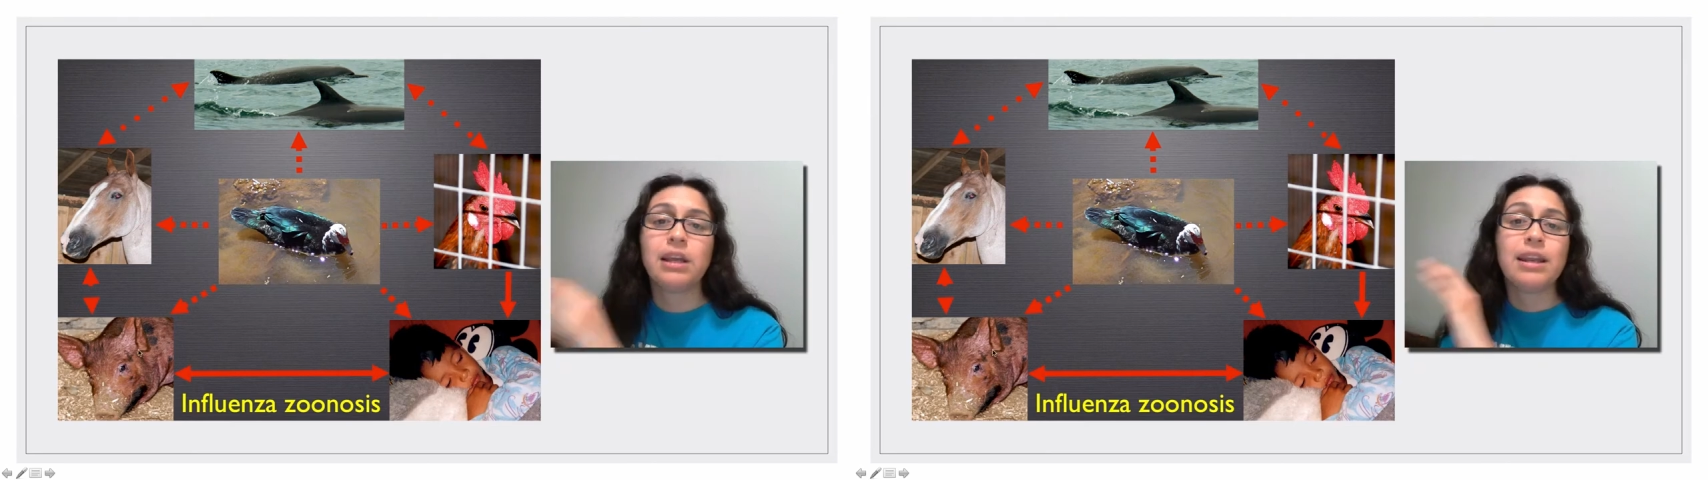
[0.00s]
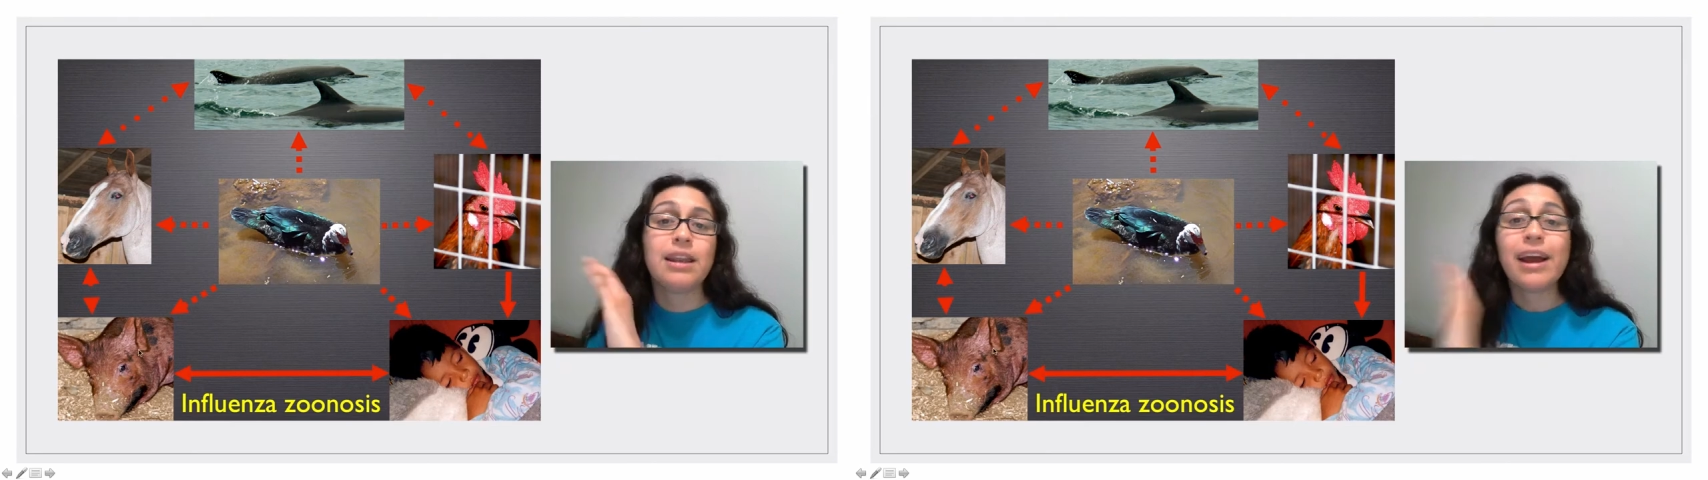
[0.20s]

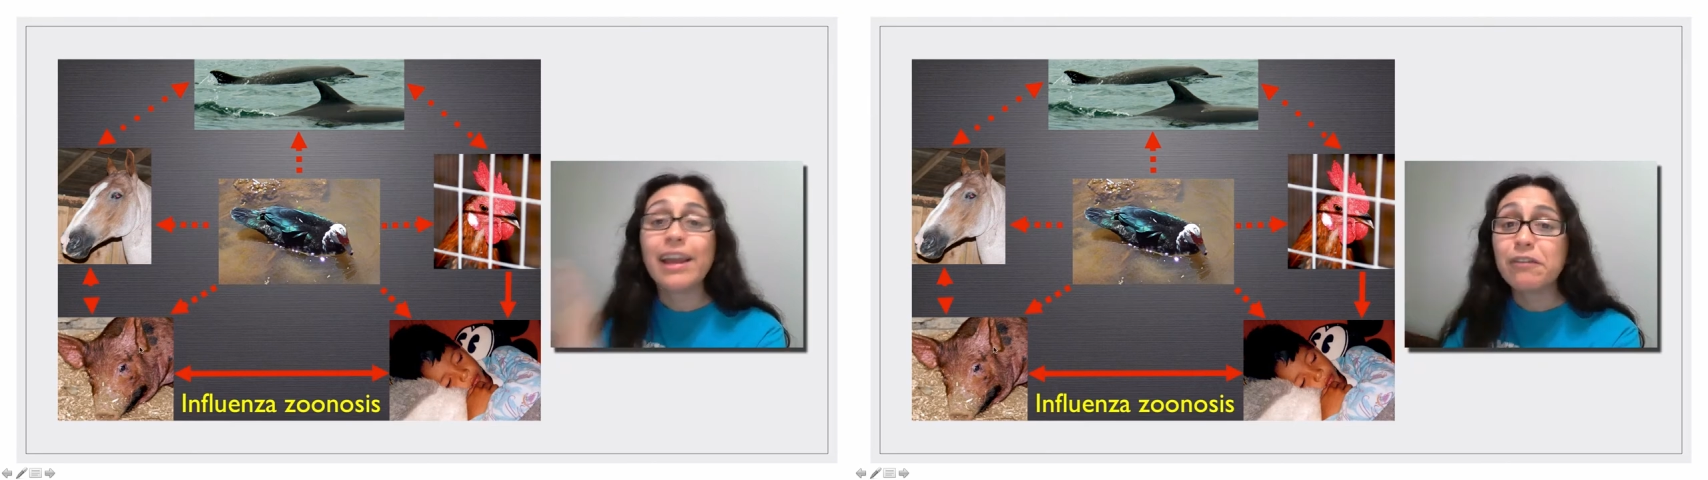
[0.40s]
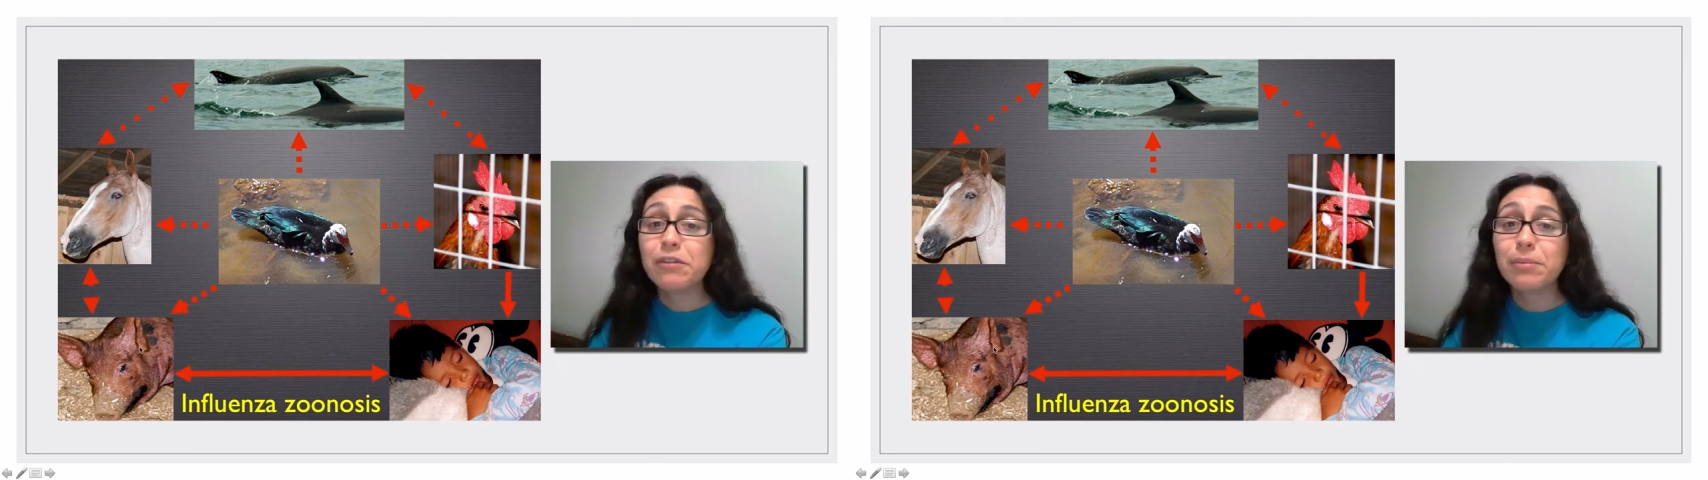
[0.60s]

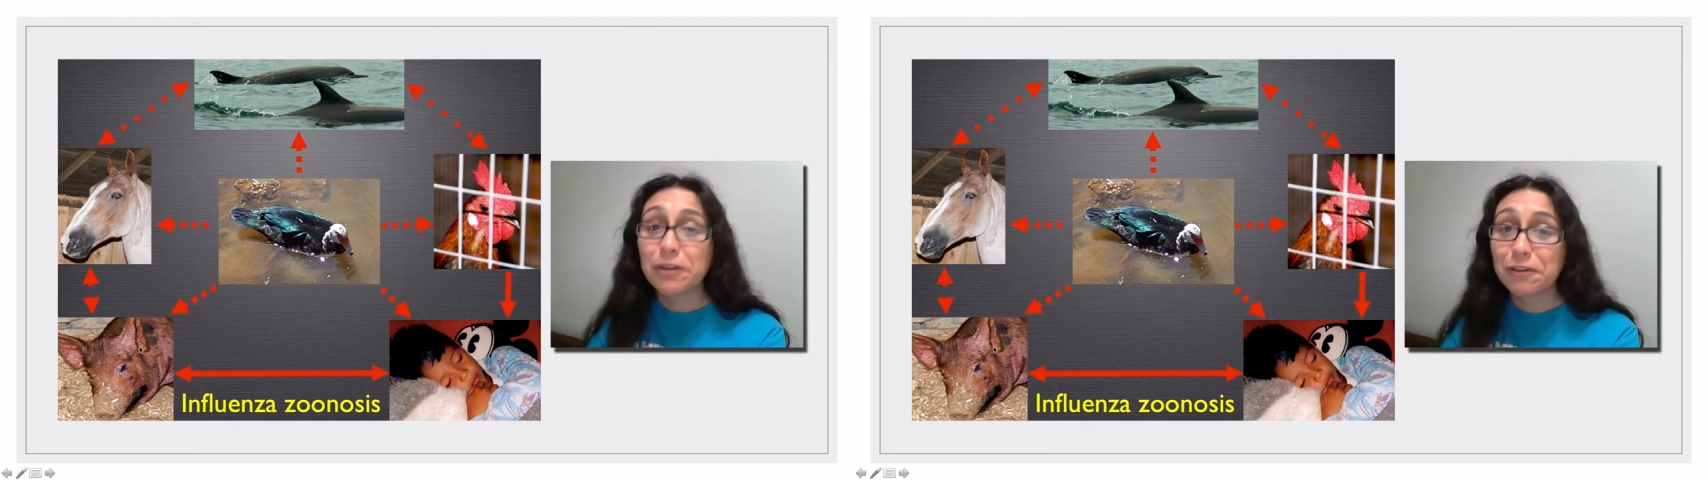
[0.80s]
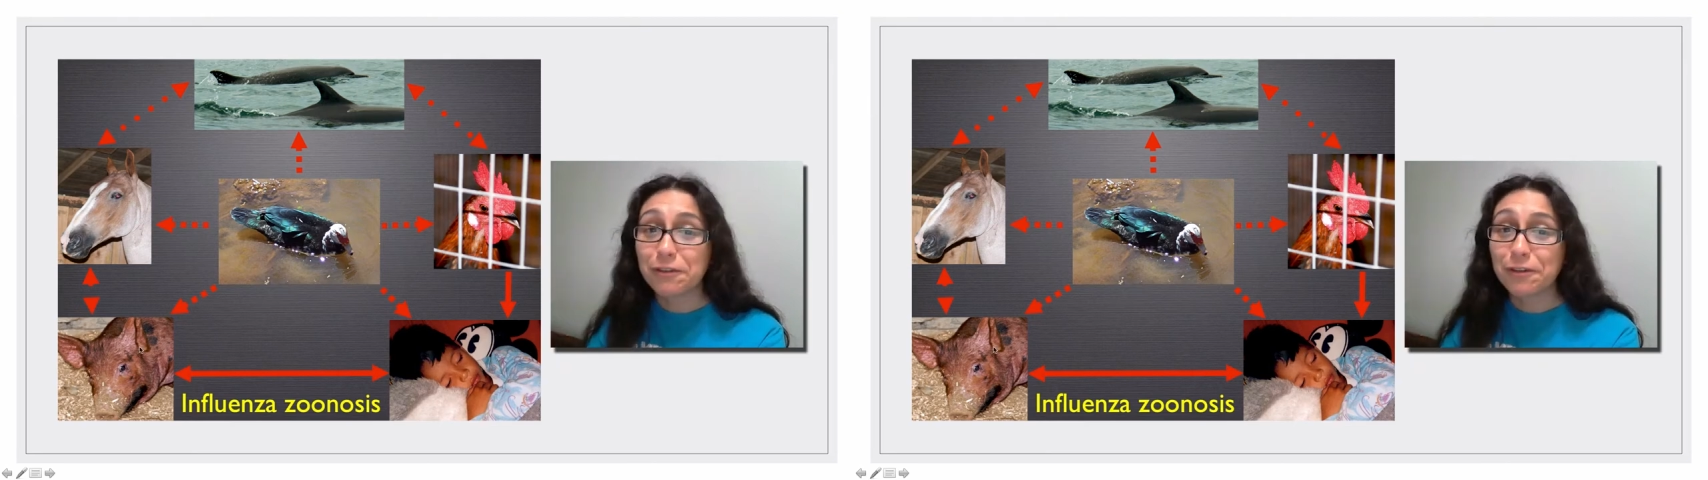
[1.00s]
Not
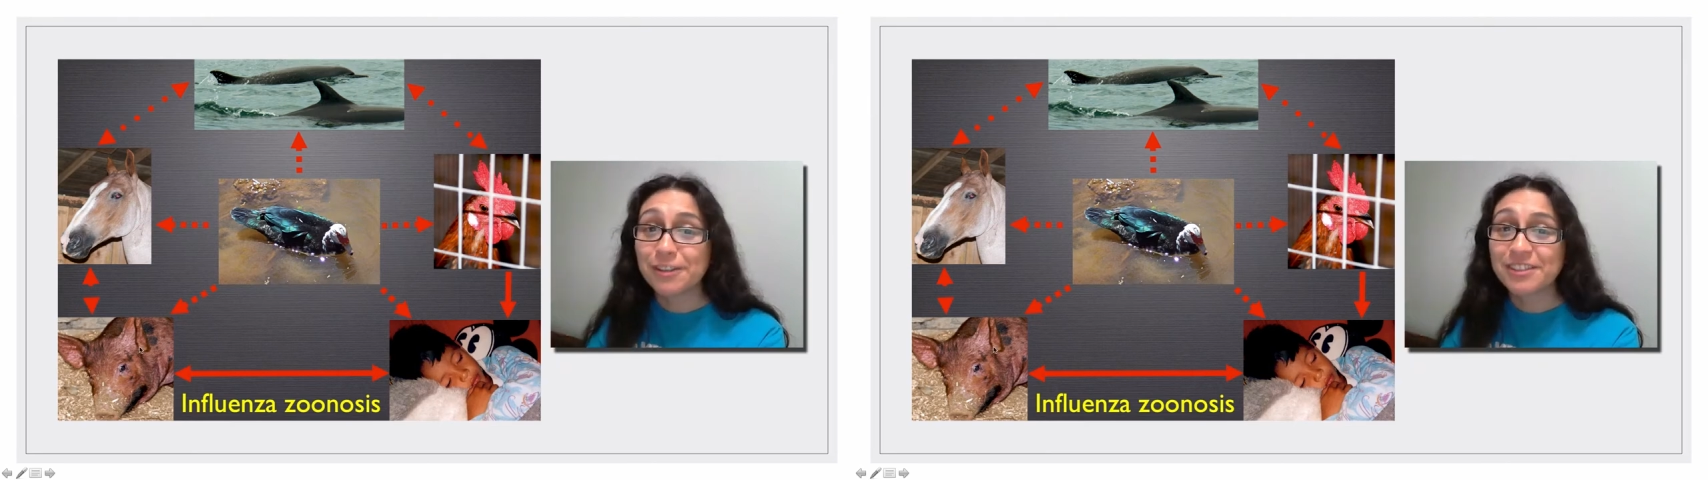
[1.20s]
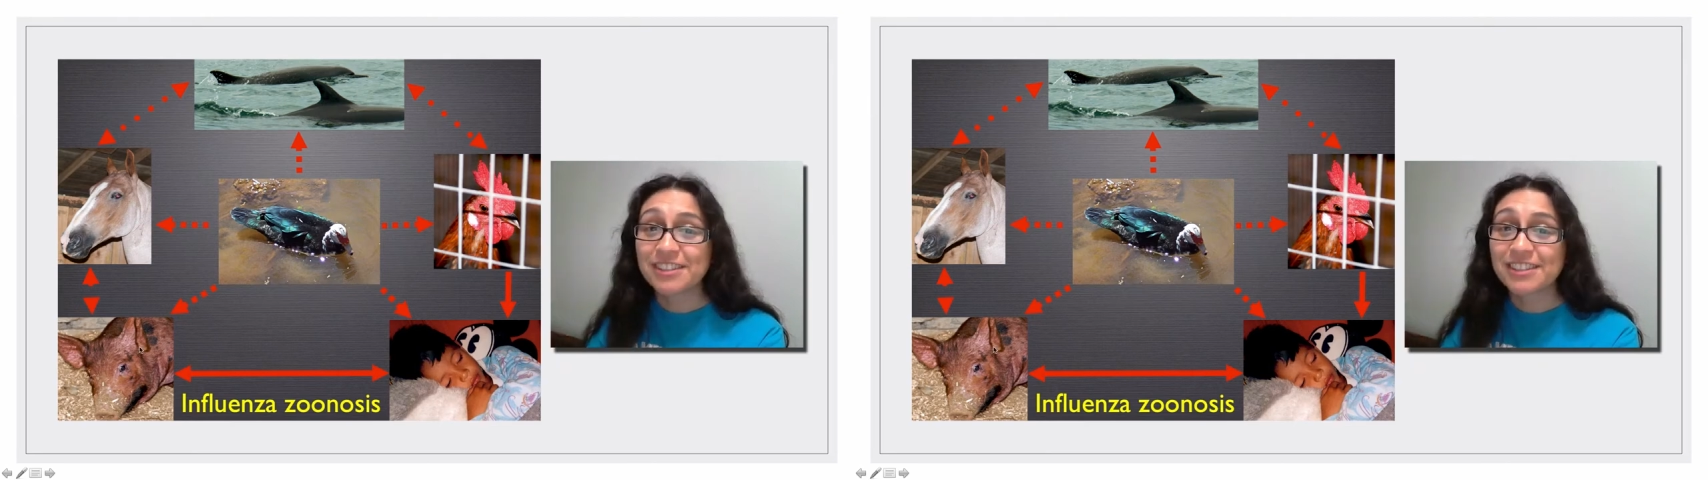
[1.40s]
everybody, of
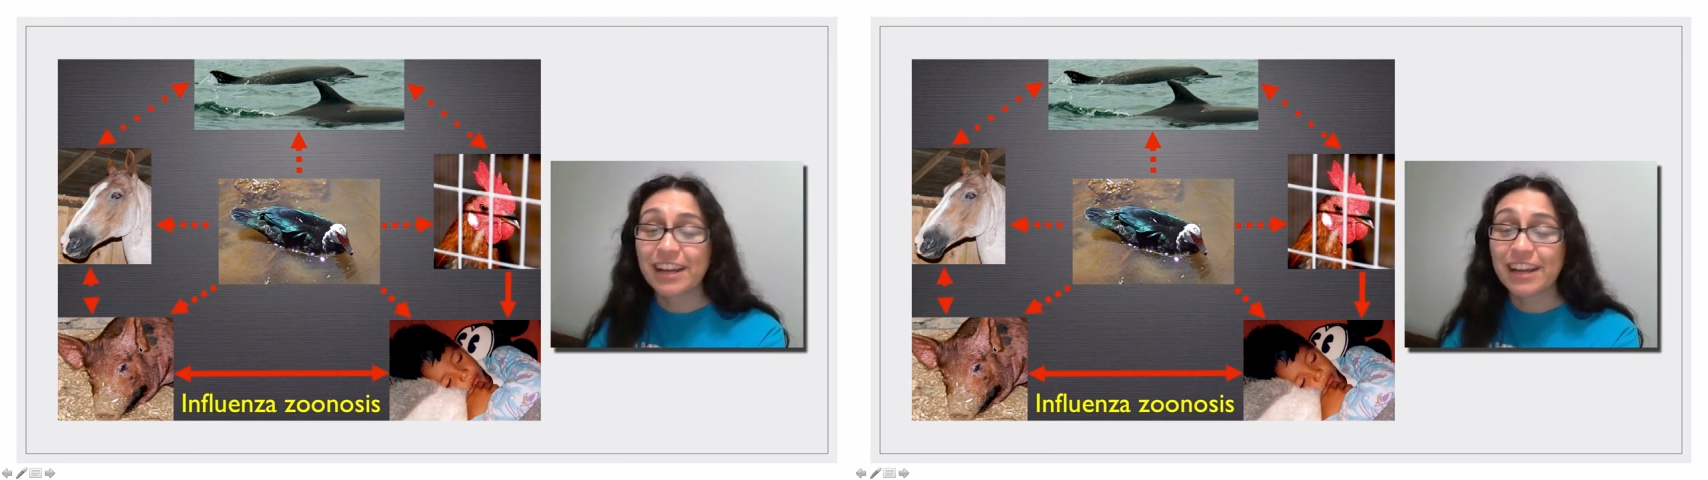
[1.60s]
course.